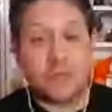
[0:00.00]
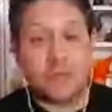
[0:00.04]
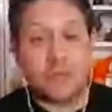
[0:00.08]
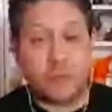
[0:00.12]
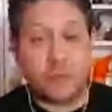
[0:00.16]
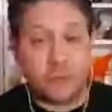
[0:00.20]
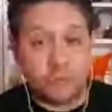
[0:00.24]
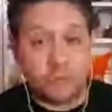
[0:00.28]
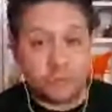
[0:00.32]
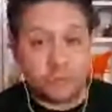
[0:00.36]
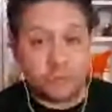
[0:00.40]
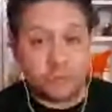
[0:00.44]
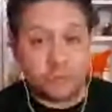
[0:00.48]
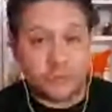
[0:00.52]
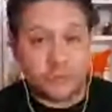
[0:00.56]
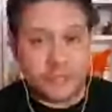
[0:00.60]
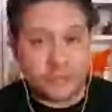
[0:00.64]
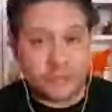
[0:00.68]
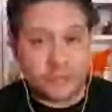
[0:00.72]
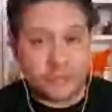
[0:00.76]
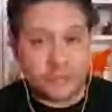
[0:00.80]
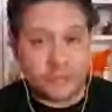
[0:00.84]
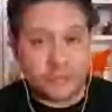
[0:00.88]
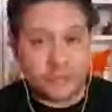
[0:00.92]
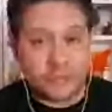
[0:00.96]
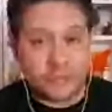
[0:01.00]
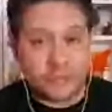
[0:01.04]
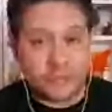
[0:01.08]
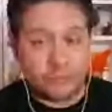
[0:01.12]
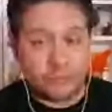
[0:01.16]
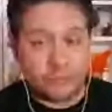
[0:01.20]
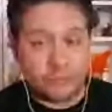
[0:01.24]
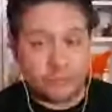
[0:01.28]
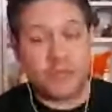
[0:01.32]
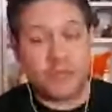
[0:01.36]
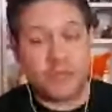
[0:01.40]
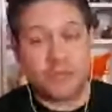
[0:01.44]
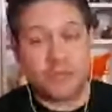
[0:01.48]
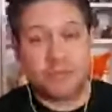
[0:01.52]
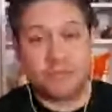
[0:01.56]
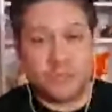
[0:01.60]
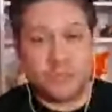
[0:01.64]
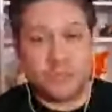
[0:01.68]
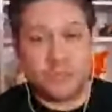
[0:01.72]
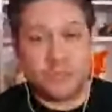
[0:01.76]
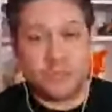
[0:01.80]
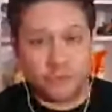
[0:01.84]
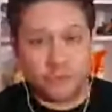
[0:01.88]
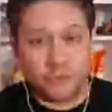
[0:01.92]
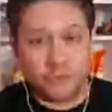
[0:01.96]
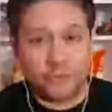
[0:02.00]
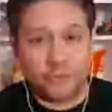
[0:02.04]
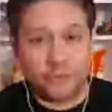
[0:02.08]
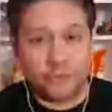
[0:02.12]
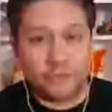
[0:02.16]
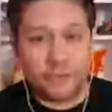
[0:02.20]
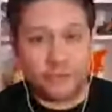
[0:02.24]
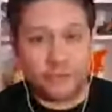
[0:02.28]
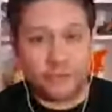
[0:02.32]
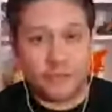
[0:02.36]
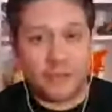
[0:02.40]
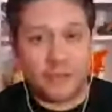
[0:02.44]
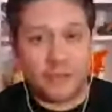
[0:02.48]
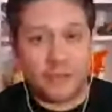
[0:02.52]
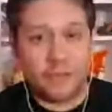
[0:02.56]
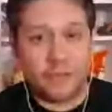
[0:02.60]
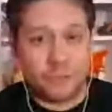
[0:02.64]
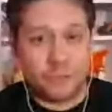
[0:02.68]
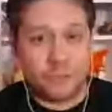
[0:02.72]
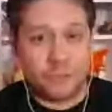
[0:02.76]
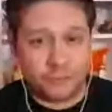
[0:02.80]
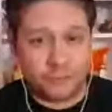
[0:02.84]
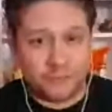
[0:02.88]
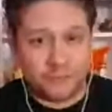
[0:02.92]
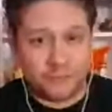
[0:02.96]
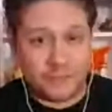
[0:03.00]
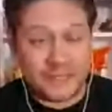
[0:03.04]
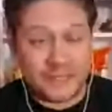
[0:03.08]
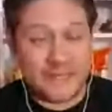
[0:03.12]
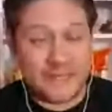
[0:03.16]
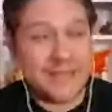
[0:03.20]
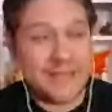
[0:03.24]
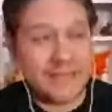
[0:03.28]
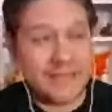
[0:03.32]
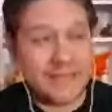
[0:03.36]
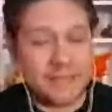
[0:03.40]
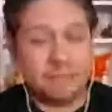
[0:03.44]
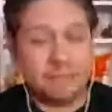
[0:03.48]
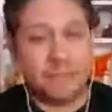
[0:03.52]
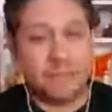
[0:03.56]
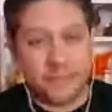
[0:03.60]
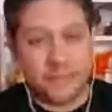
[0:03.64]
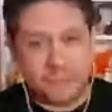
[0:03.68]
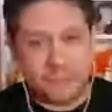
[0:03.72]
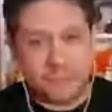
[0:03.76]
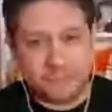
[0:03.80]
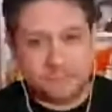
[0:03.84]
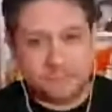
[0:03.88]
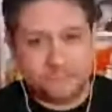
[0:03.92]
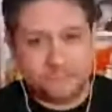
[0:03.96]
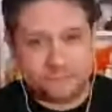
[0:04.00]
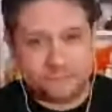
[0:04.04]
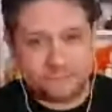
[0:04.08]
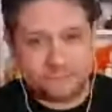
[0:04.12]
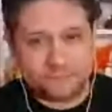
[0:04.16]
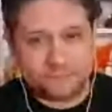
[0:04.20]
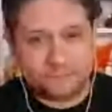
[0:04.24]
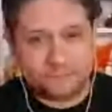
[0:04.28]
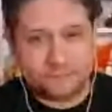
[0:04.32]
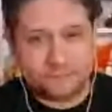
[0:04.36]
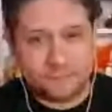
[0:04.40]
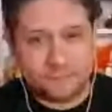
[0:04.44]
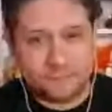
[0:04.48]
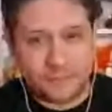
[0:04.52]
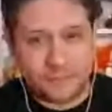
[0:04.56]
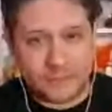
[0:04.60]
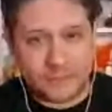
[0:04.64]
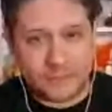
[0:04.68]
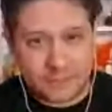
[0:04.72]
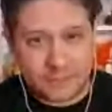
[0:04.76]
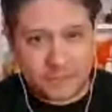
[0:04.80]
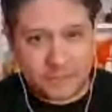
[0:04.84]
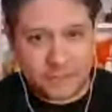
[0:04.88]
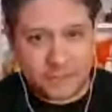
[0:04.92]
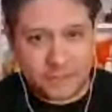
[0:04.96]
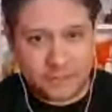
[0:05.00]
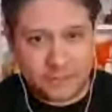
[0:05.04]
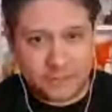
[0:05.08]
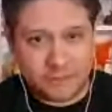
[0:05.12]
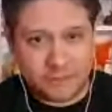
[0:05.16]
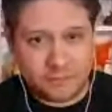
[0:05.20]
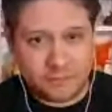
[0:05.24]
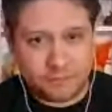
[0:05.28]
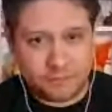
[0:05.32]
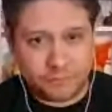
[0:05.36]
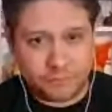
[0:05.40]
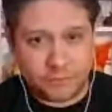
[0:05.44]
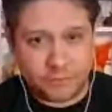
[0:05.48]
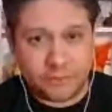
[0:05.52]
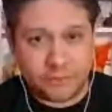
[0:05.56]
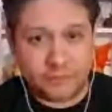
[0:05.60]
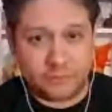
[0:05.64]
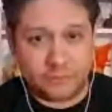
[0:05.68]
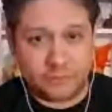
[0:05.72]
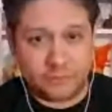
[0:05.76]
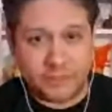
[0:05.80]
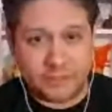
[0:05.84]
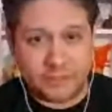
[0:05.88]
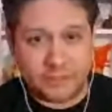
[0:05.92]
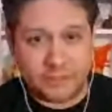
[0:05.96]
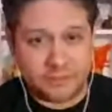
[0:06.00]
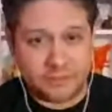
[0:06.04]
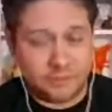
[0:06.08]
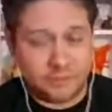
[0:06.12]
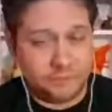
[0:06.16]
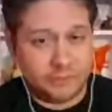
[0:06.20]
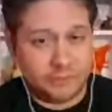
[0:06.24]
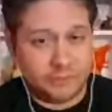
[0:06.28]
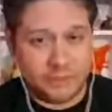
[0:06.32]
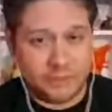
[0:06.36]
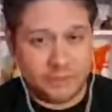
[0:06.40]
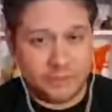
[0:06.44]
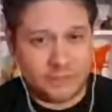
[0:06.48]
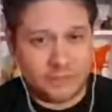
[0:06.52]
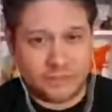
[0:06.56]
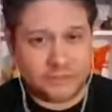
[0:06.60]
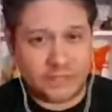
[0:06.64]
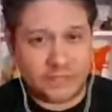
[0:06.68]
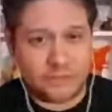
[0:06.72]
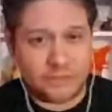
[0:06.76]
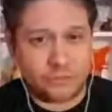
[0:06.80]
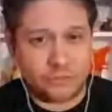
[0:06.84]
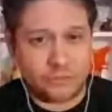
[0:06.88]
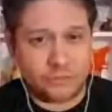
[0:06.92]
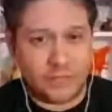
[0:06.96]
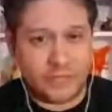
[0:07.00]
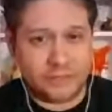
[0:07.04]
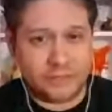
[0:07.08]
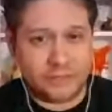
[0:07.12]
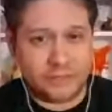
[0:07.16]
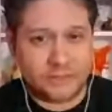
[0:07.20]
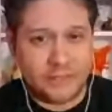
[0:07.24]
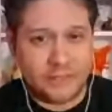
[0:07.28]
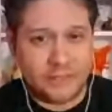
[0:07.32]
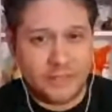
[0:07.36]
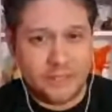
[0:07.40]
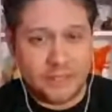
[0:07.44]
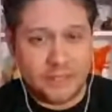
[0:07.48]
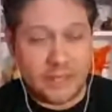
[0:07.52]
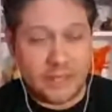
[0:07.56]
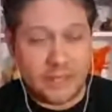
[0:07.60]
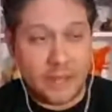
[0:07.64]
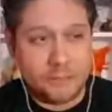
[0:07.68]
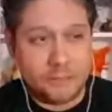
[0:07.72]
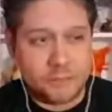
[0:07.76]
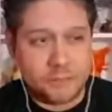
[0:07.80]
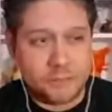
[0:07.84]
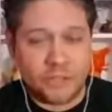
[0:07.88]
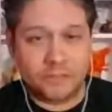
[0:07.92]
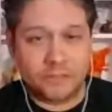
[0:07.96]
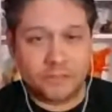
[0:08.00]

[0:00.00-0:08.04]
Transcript: It's community owned, and we're already working on a sequel called Narcosmos, and anybody can participate. It's completely decentralized.